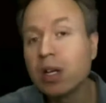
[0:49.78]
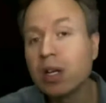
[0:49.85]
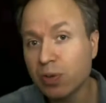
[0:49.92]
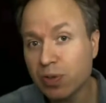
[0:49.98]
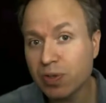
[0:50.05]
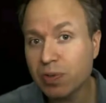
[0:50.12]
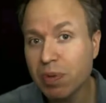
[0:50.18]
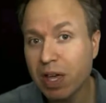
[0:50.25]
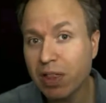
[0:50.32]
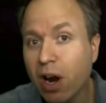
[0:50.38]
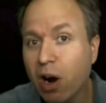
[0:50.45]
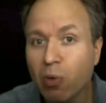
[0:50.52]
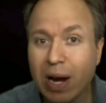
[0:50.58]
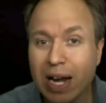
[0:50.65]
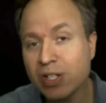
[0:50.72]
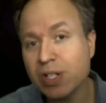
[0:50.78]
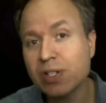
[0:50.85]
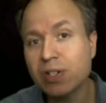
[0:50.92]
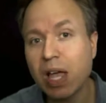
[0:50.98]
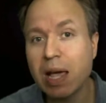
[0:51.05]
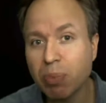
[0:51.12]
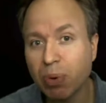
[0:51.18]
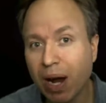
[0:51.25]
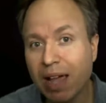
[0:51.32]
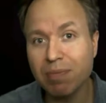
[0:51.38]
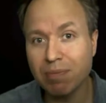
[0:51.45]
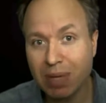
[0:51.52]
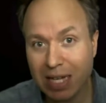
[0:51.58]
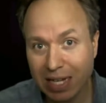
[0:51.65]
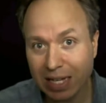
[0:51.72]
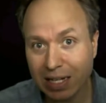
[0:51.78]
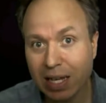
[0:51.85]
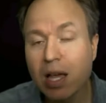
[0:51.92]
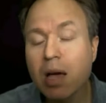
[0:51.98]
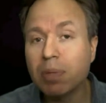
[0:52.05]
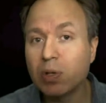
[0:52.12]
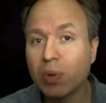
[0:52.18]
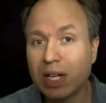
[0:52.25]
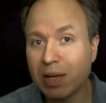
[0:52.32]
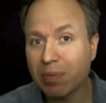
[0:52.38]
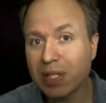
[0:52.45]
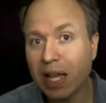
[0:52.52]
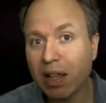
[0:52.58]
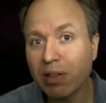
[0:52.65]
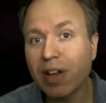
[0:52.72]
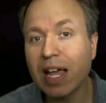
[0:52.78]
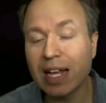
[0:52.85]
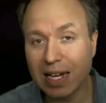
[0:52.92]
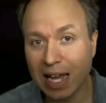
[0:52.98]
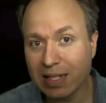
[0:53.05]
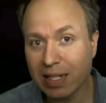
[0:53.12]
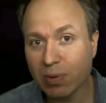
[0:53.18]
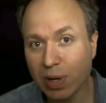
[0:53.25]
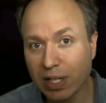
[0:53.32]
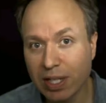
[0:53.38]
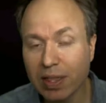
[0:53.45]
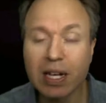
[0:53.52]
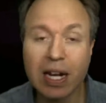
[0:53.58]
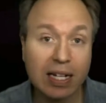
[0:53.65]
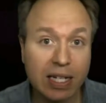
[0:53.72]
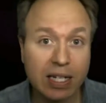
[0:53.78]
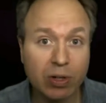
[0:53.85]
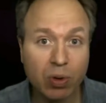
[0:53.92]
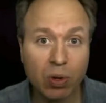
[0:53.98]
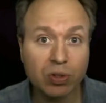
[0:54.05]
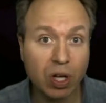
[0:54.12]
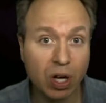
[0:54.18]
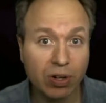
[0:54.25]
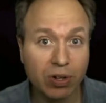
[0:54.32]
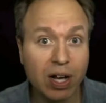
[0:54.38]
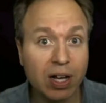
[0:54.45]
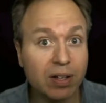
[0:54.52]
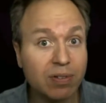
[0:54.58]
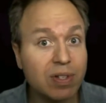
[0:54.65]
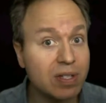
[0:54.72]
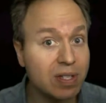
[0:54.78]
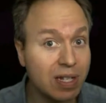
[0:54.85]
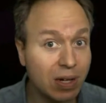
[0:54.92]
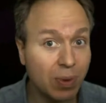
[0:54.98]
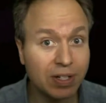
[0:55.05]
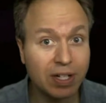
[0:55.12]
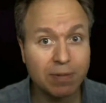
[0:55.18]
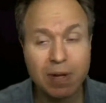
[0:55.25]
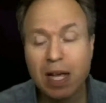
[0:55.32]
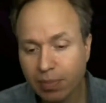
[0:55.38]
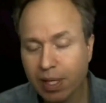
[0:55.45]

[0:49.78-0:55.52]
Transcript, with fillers: Joseph Smith arranges a private meeting between himself and Nancy Rigdon, the nineteen-year-old daughter of Sidney Rigdon.